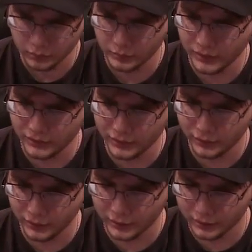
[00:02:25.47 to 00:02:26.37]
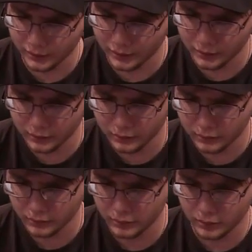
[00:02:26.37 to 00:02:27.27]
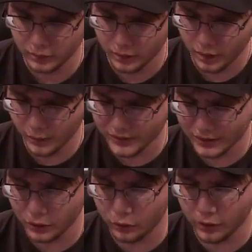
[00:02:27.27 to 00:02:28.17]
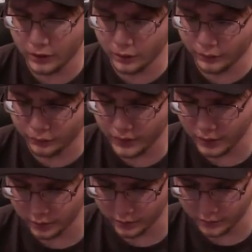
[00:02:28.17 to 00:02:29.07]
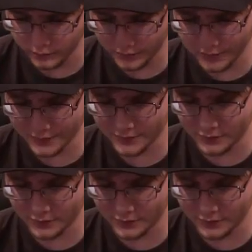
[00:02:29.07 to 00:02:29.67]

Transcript: What is this? Like a... Uh, oh, it's like you create your own figure on this.